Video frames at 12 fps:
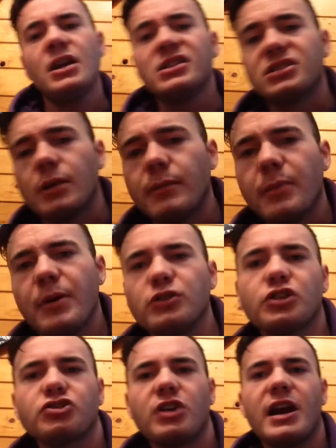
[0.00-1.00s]
something about
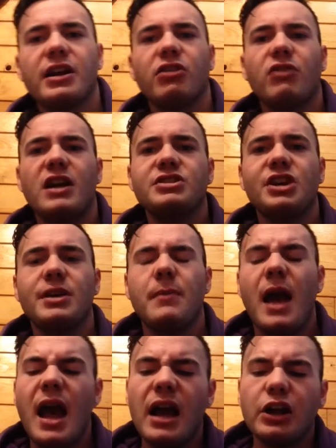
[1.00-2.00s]
your training regime,
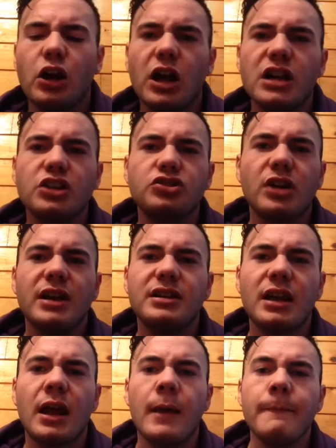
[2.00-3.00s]
and you're gonna try
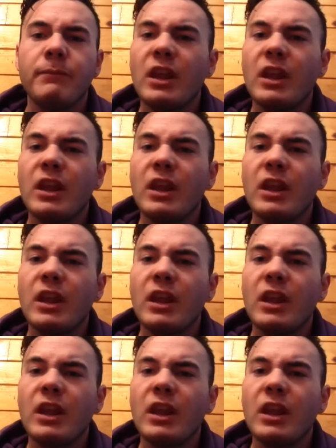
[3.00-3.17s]
to